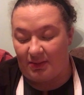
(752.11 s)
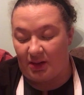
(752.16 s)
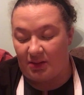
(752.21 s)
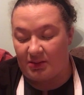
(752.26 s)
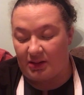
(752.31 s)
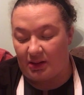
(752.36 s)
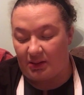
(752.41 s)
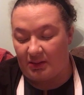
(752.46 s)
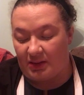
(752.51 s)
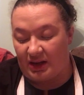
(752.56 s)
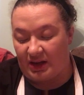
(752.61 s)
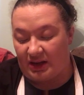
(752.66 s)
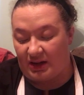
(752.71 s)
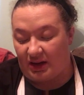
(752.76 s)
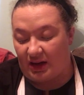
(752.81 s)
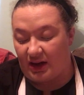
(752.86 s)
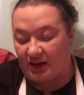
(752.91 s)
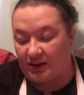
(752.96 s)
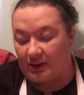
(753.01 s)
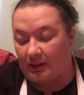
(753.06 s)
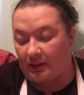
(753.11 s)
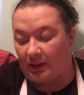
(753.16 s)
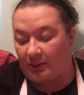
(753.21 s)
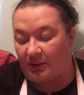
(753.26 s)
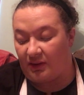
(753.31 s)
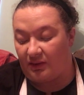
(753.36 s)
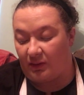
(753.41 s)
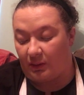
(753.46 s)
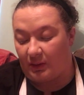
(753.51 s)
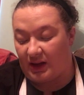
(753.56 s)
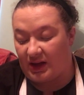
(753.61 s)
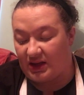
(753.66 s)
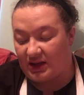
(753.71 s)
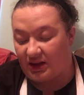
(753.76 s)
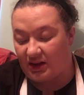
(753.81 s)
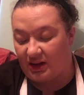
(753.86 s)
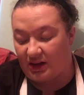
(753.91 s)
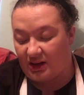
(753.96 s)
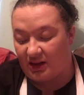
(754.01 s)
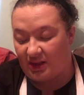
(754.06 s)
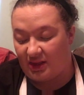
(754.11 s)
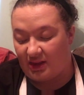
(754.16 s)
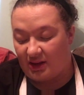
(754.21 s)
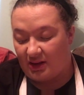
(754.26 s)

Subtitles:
I mean, I know I'm overweight, guys,